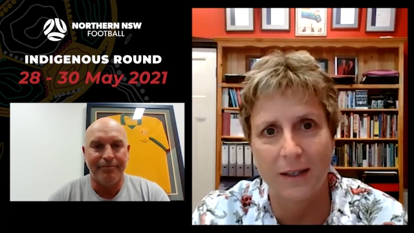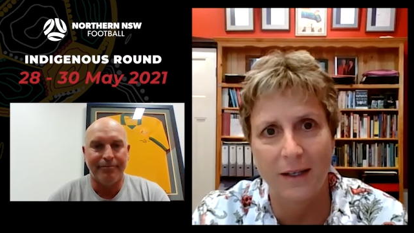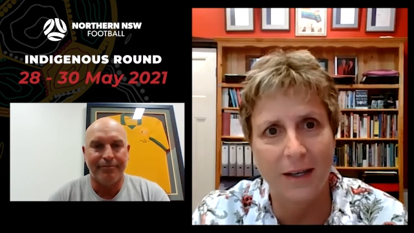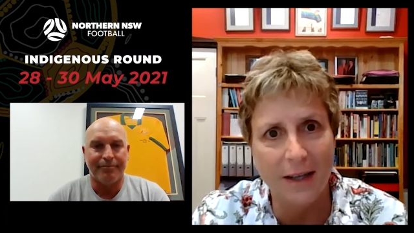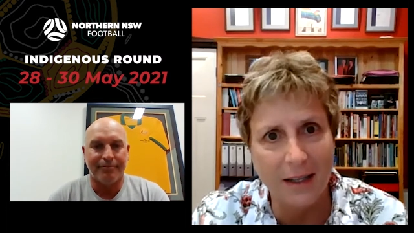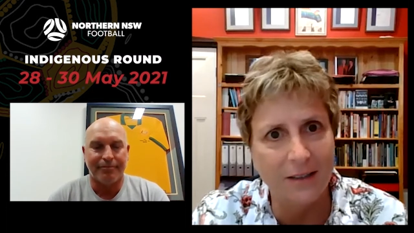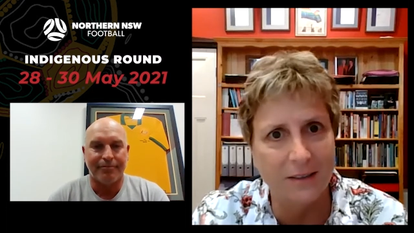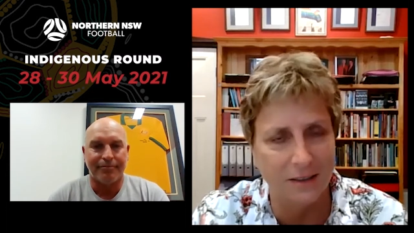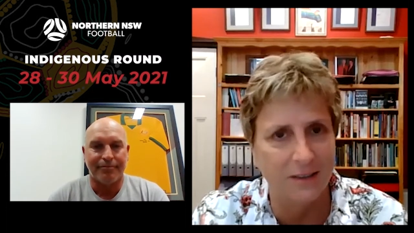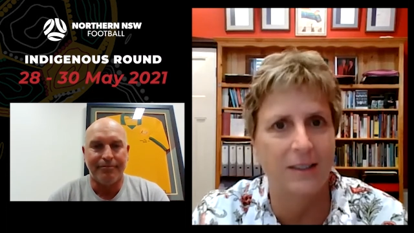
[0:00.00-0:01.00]
Speaker 1: the
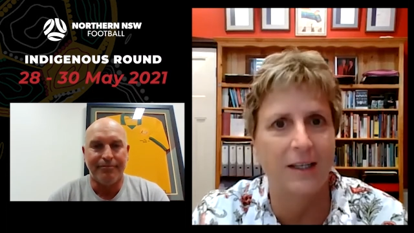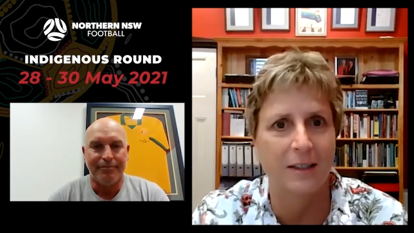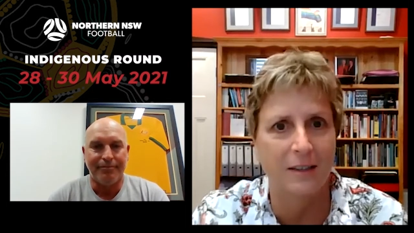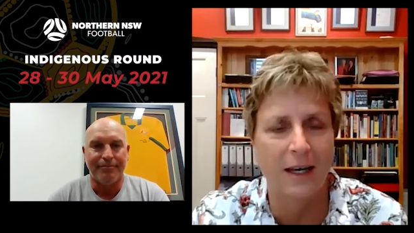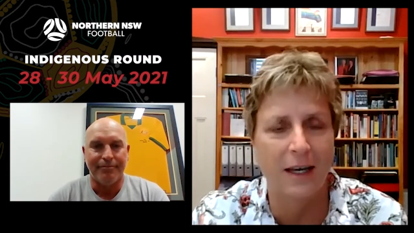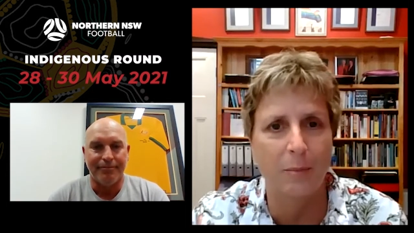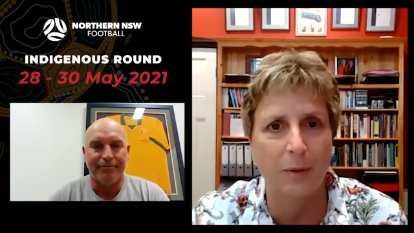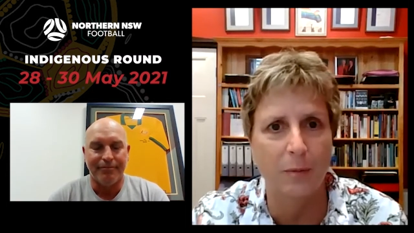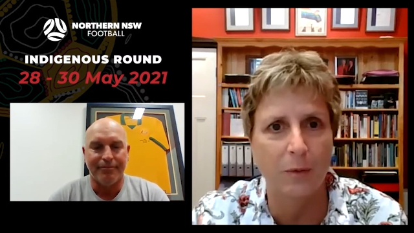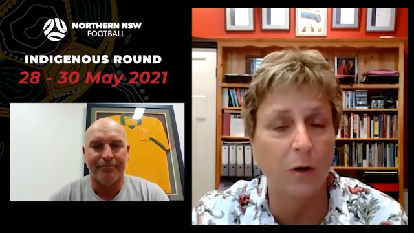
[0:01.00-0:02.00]
analysis started to
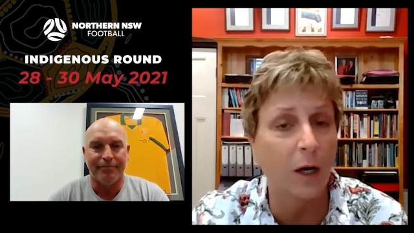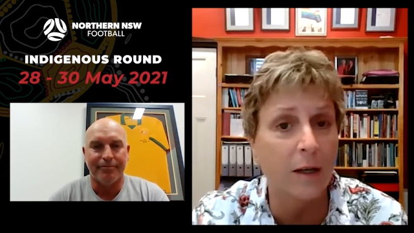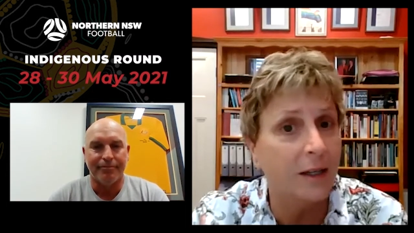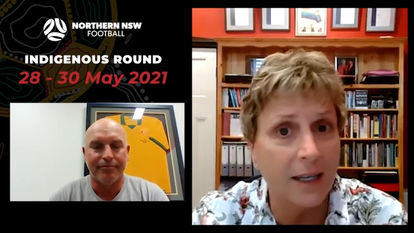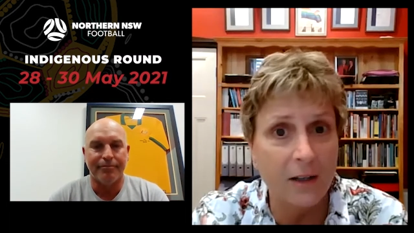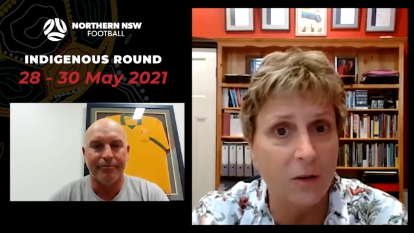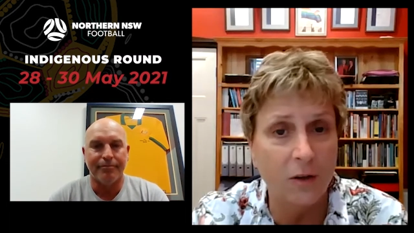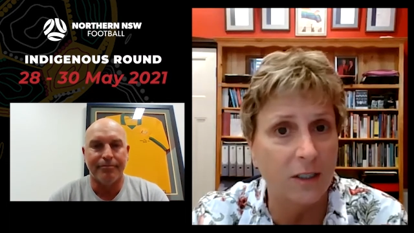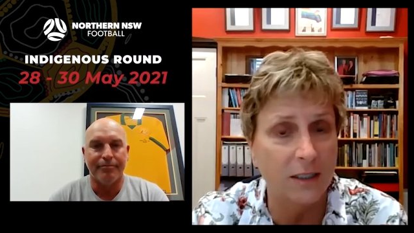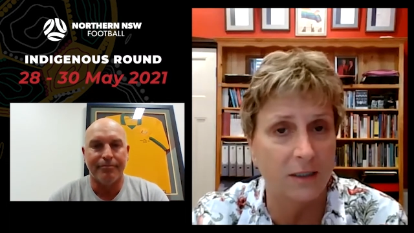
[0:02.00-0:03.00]
happen. And again,
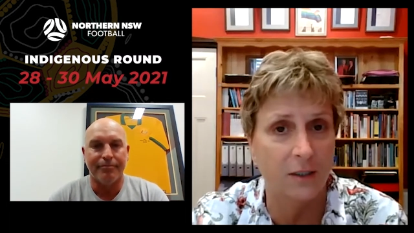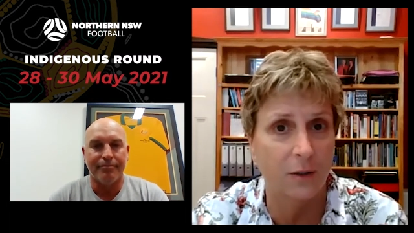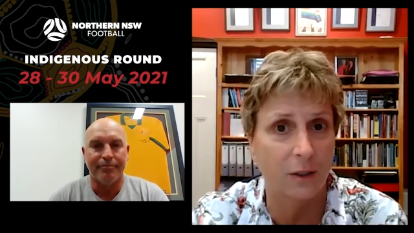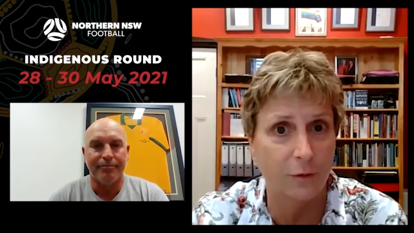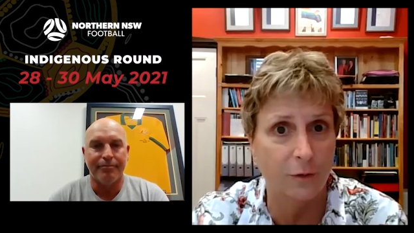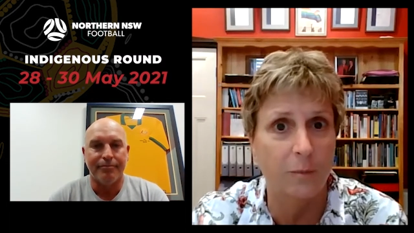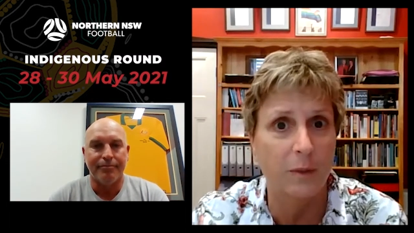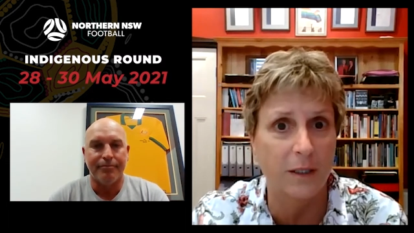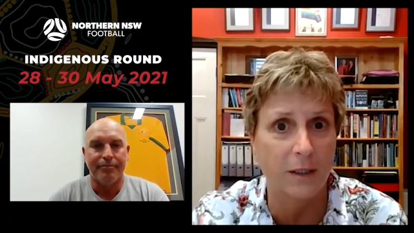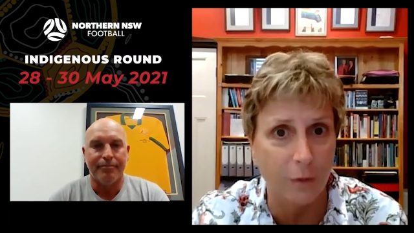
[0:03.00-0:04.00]
not necessarily from
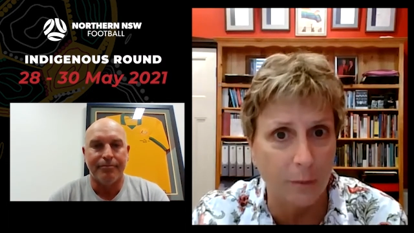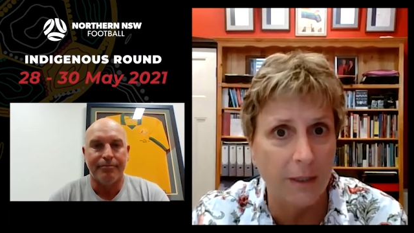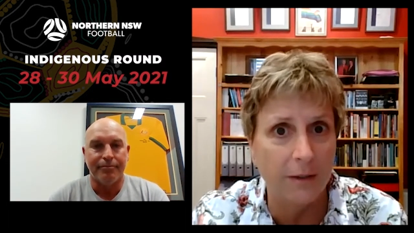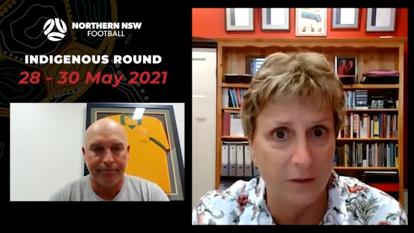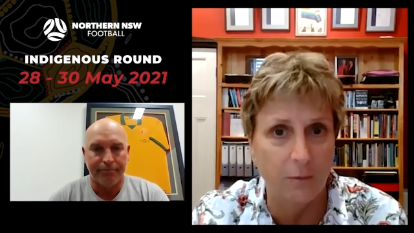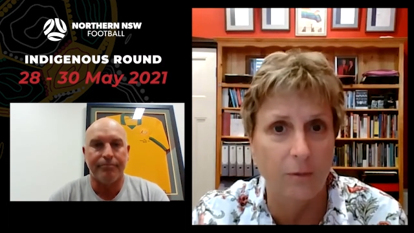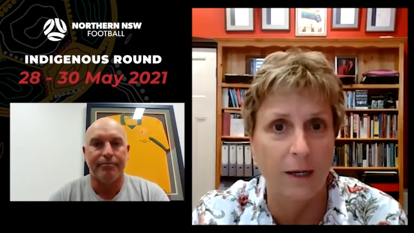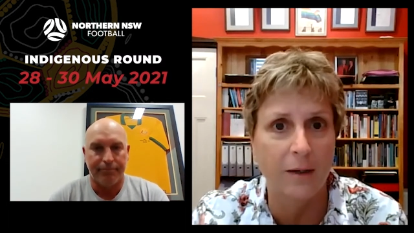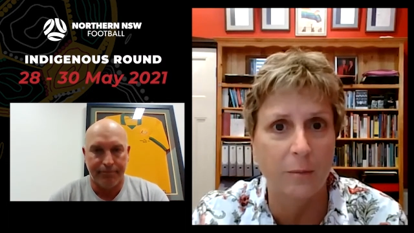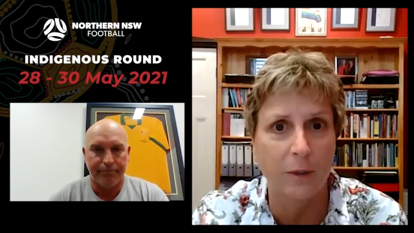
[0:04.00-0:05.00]
me, from others
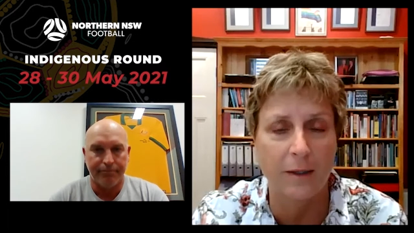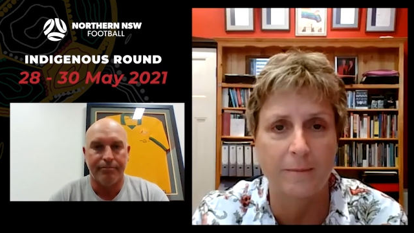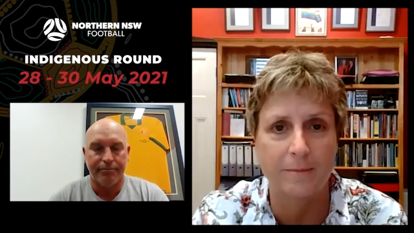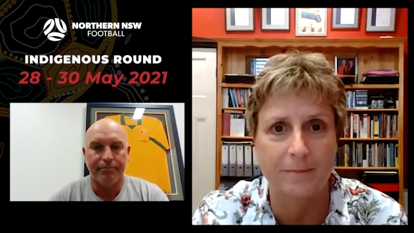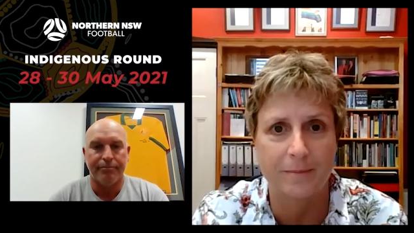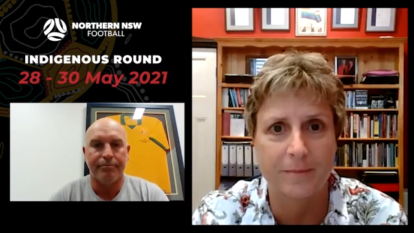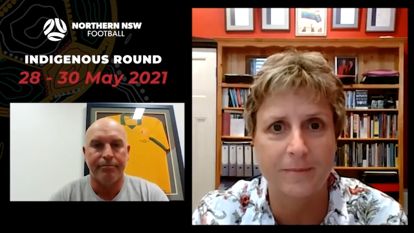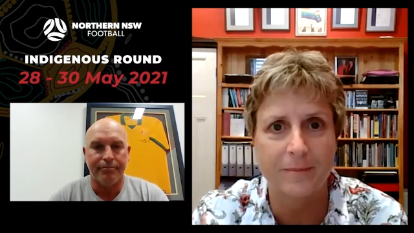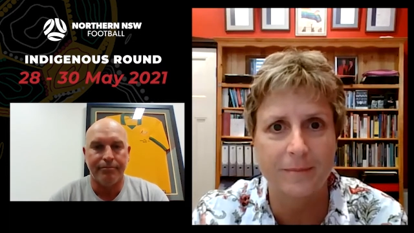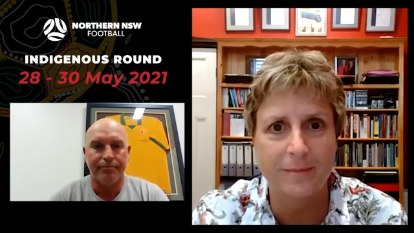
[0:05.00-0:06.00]
around me.
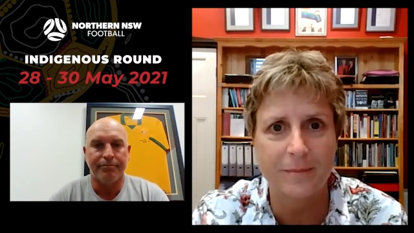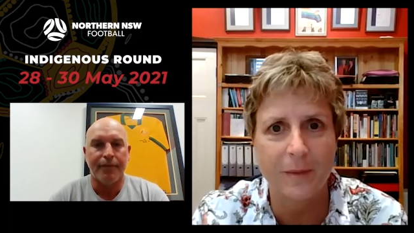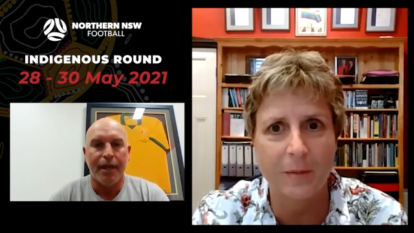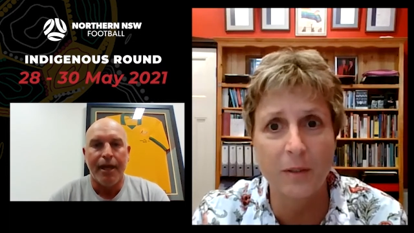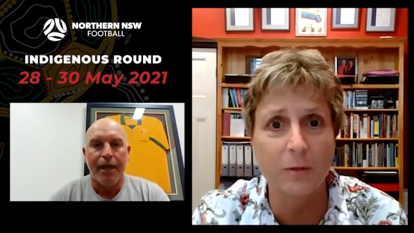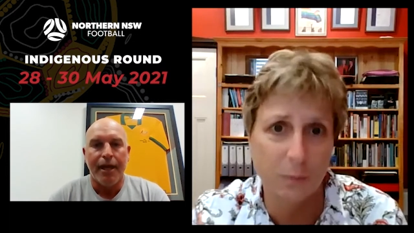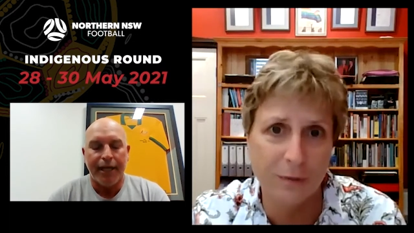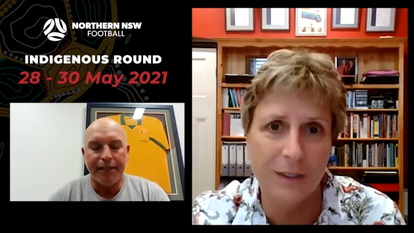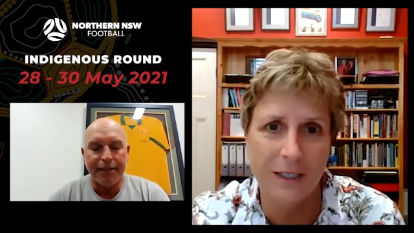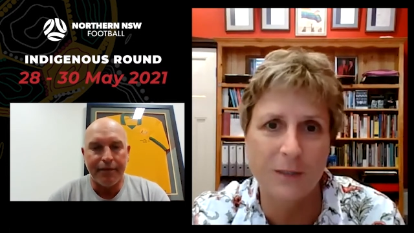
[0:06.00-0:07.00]
Mm-hmm. But it was
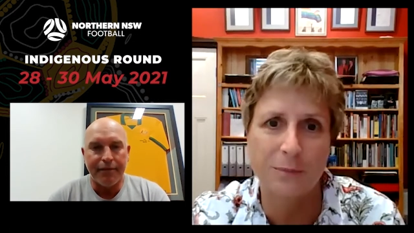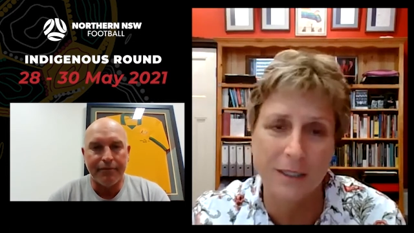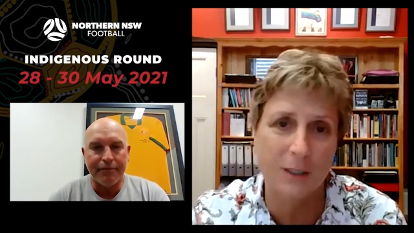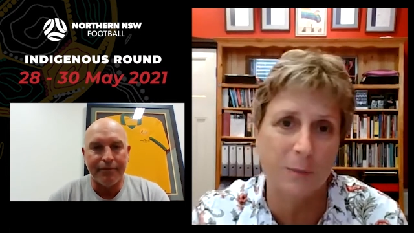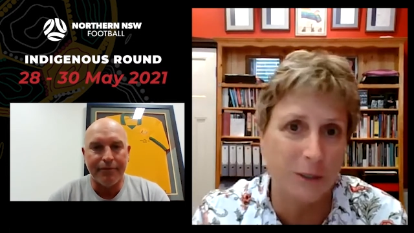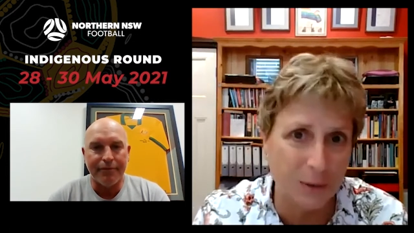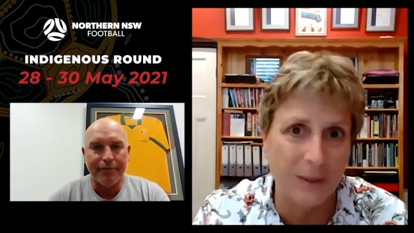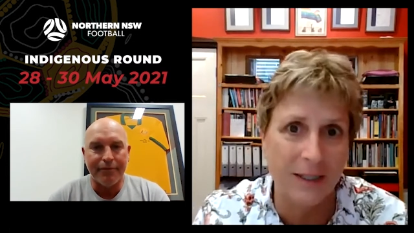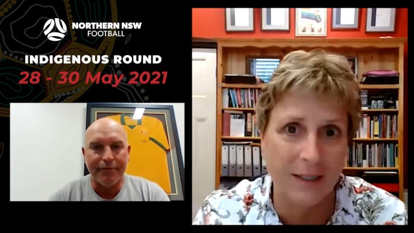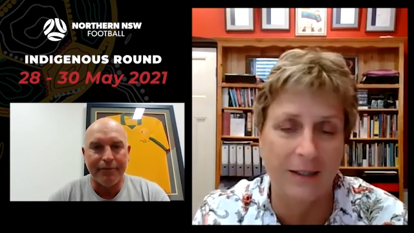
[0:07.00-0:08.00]
pretty, so, pretty special
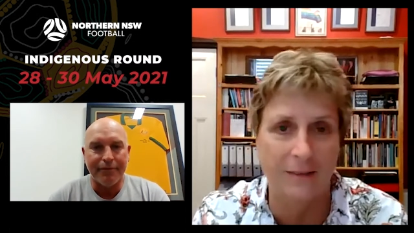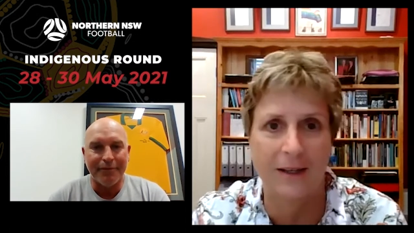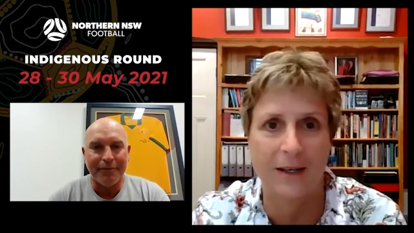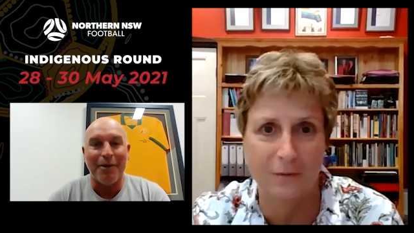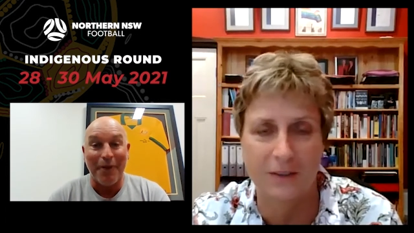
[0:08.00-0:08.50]
now. I have to